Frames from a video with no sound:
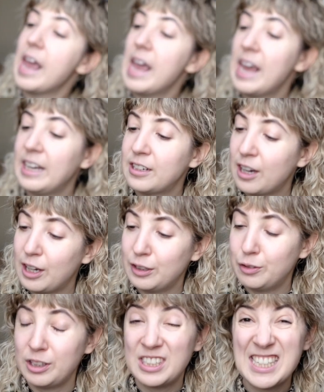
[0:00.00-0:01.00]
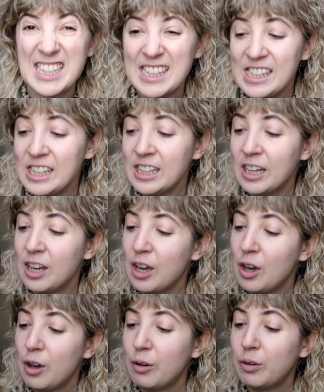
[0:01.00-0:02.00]
800T,
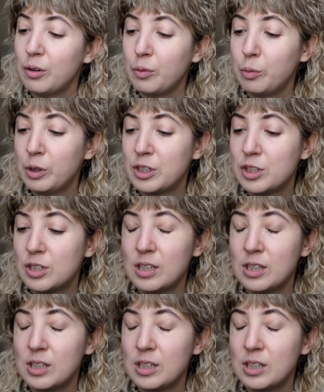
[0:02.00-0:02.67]
which